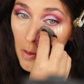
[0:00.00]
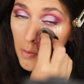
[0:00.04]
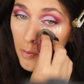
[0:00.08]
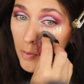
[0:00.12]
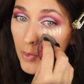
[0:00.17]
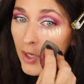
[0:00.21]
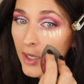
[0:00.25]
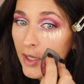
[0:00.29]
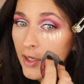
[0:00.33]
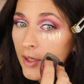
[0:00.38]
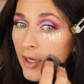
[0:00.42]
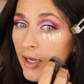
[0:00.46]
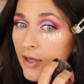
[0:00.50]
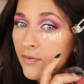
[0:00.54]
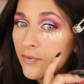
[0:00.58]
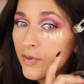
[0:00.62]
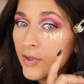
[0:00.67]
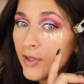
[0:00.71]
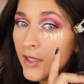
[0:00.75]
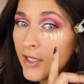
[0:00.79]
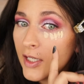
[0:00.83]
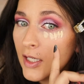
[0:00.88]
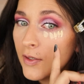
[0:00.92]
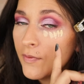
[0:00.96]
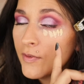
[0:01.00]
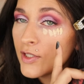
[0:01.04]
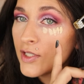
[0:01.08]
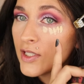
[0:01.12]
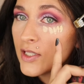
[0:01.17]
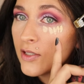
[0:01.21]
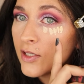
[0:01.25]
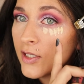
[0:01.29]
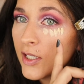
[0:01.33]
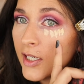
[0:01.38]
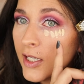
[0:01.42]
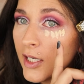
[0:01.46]
But I feel like even
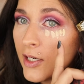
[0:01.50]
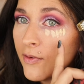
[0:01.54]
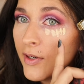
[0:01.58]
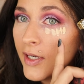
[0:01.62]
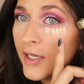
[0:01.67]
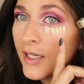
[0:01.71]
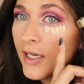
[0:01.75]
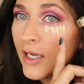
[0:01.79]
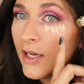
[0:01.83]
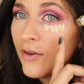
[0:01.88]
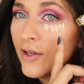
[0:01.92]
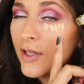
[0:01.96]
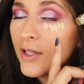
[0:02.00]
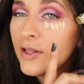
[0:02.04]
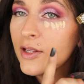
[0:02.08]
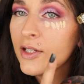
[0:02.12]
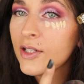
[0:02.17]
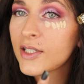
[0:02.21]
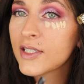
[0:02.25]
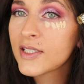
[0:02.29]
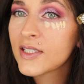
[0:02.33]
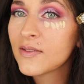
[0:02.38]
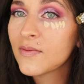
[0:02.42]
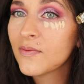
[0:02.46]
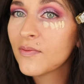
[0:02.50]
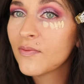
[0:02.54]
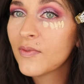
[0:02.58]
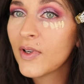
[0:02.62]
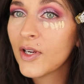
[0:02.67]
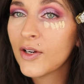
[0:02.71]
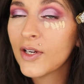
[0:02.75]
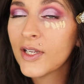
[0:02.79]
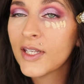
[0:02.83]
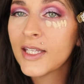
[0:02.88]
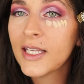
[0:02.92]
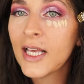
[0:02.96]
just looking at it right now, it looks
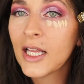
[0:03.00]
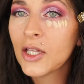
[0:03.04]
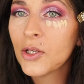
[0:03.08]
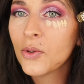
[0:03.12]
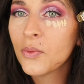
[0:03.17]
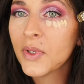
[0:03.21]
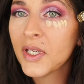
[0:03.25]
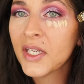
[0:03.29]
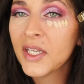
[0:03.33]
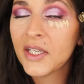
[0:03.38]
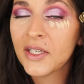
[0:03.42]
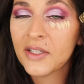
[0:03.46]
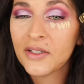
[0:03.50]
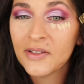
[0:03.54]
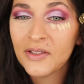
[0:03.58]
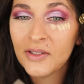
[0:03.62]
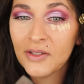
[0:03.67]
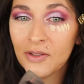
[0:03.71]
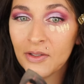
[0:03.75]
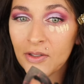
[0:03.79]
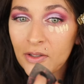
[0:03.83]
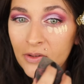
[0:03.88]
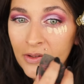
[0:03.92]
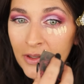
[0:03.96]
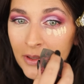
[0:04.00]
very yellowy, you know?